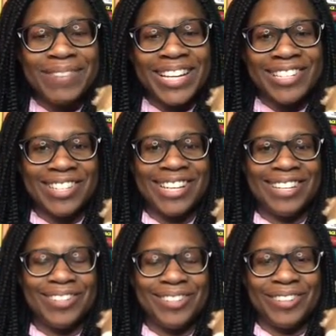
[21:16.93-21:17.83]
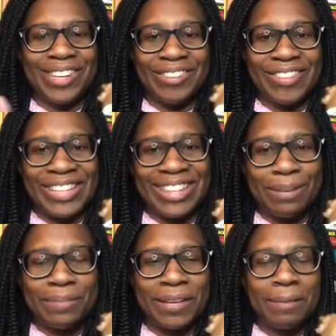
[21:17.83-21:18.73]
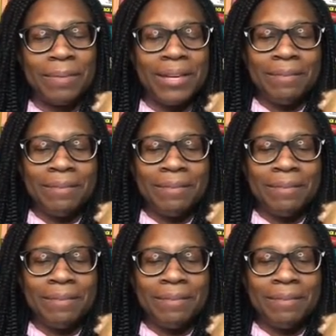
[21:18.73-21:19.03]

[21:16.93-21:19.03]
make sure that you do give it a thumbs up.